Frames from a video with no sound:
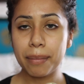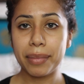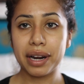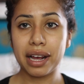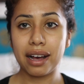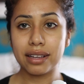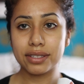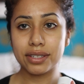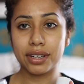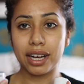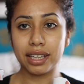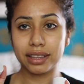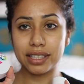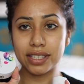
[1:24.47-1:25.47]
but I also
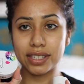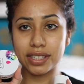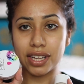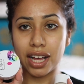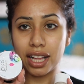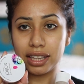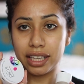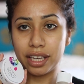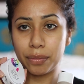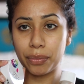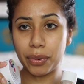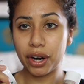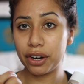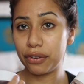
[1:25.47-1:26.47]
got the
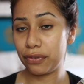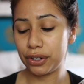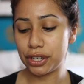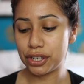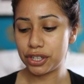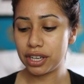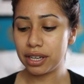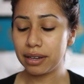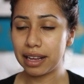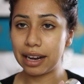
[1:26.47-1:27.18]
solid bar version.